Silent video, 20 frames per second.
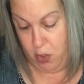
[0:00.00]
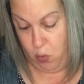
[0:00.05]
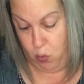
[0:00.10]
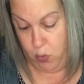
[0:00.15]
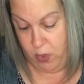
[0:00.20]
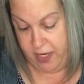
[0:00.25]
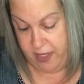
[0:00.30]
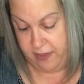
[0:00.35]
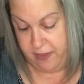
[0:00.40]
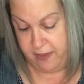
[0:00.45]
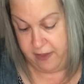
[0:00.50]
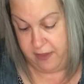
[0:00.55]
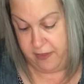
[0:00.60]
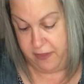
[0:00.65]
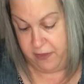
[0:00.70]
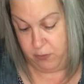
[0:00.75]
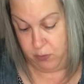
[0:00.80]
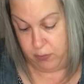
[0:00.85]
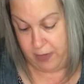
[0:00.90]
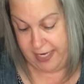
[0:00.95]
with
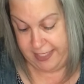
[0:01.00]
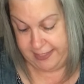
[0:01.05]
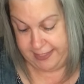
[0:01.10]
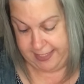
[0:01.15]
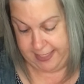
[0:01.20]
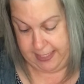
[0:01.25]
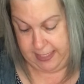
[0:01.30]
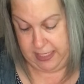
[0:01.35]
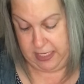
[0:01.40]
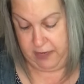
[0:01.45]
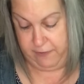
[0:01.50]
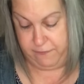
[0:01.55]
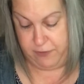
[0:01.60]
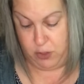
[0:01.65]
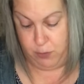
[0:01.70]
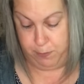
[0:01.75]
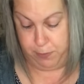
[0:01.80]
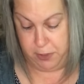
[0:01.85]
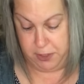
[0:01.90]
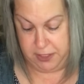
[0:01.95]
the resin if you
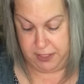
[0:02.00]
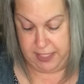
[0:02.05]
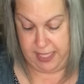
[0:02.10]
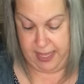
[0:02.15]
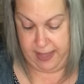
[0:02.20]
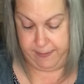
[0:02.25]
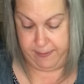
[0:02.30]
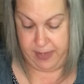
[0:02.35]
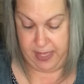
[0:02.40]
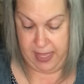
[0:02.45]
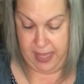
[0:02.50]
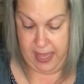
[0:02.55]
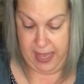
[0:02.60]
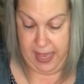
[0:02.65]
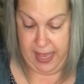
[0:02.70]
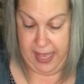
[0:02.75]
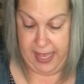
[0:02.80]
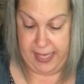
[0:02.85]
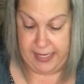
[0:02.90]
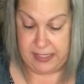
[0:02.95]
put them
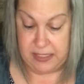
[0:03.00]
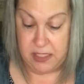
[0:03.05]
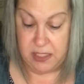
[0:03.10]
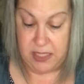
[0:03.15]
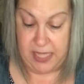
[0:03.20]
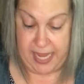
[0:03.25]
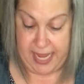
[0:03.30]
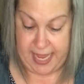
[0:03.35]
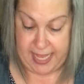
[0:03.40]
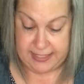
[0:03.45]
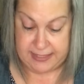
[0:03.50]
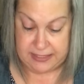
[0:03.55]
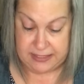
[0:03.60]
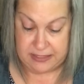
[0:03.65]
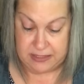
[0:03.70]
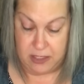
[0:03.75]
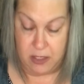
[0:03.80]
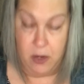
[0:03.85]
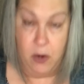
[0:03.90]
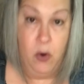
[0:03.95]
on
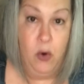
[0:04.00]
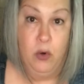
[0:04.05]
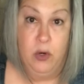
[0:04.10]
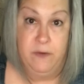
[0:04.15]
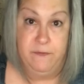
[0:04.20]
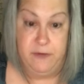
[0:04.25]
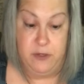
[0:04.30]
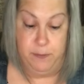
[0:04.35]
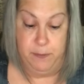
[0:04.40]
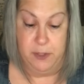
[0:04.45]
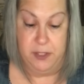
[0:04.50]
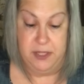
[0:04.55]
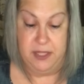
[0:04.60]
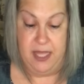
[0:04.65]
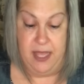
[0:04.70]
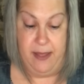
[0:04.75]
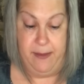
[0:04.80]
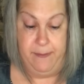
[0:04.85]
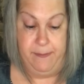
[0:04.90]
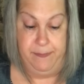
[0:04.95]
glass or if you put
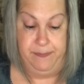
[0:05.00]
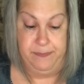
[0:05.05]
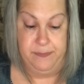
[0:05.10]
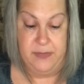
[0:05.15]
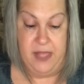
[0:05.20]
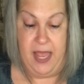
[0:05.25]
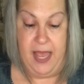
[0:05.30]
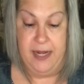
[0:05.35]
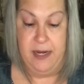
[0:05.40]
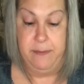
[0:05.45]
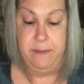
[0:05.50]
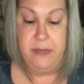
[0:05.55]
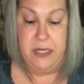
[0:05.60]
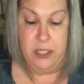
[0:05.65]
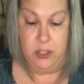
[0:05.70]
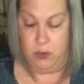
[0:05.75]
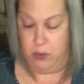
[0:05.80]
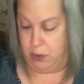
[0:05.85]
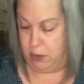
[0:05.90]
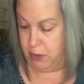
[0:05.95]
them on a
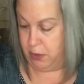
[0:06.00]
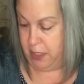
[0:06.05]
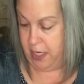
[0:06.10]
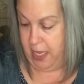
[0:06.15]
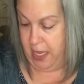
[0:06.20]
mirror.